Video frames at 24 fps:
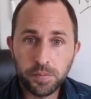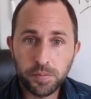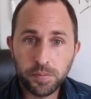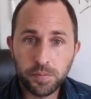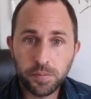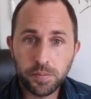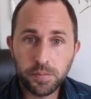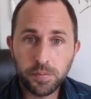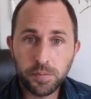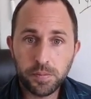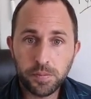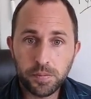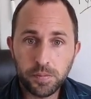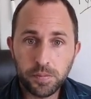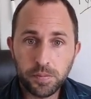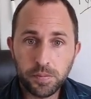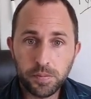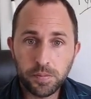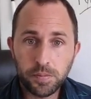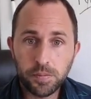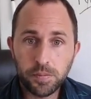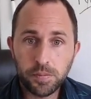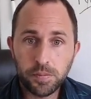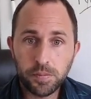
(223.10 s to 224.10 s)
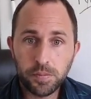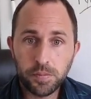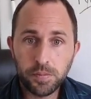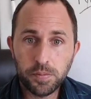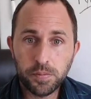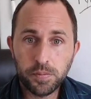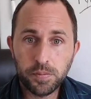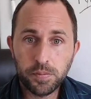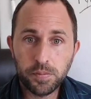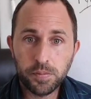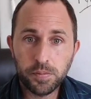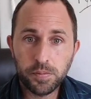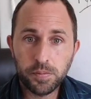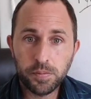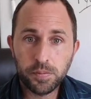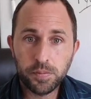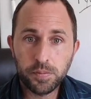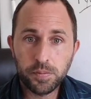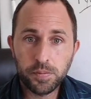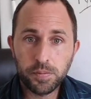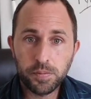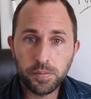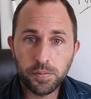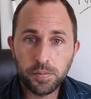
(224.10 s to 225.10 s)

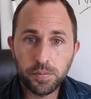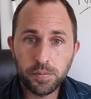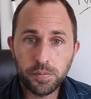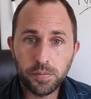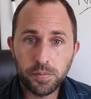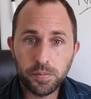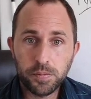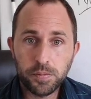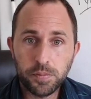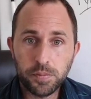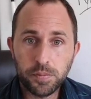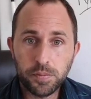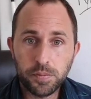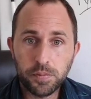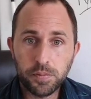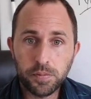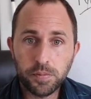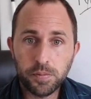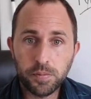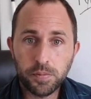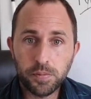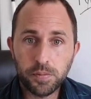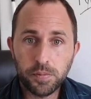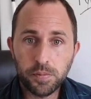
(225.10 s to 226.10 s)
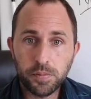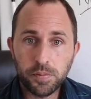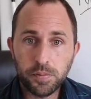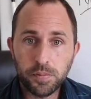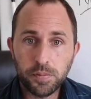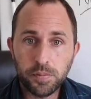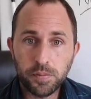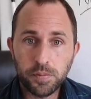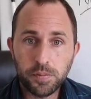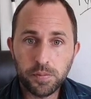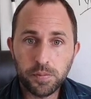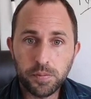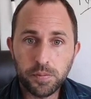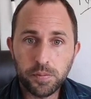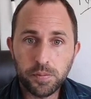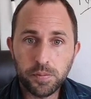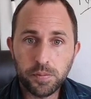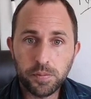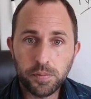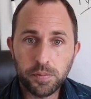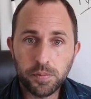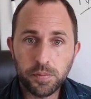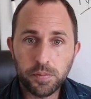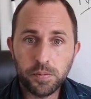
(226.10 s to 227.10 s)

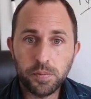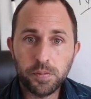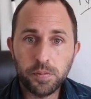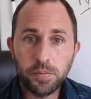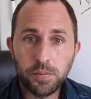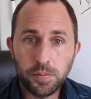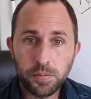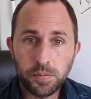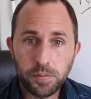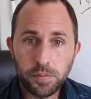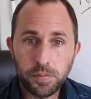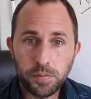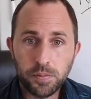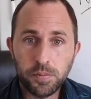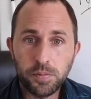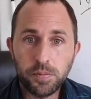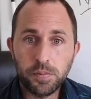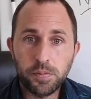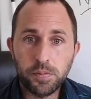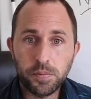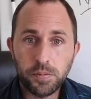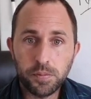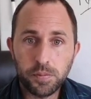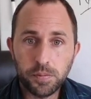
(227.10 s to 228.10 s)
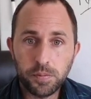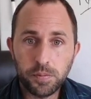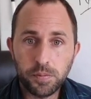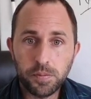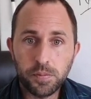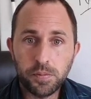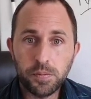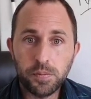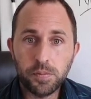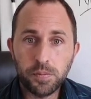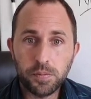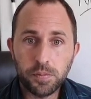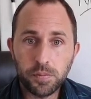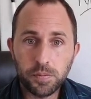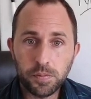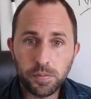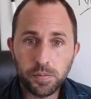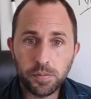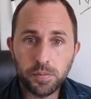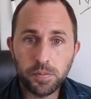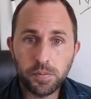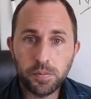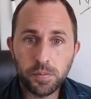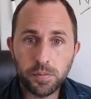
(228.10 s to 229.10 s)

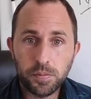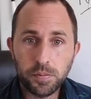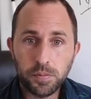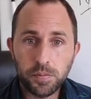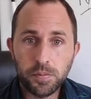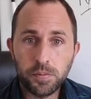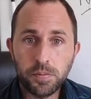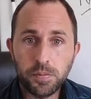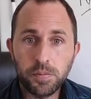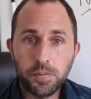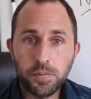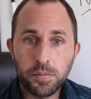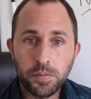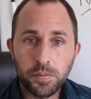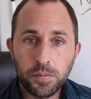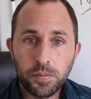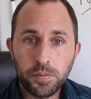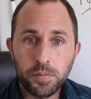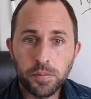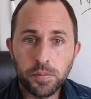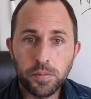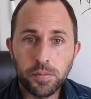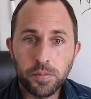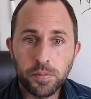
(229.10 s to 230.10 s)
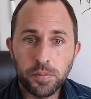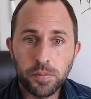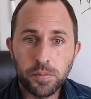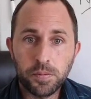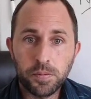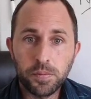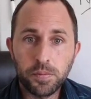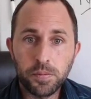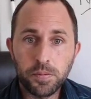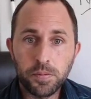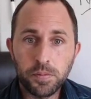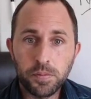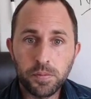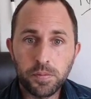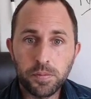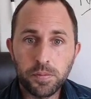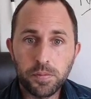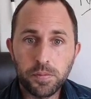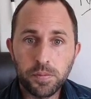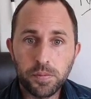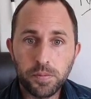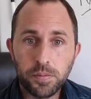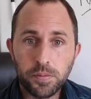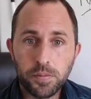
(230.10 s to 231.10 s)
This person isn't speaking.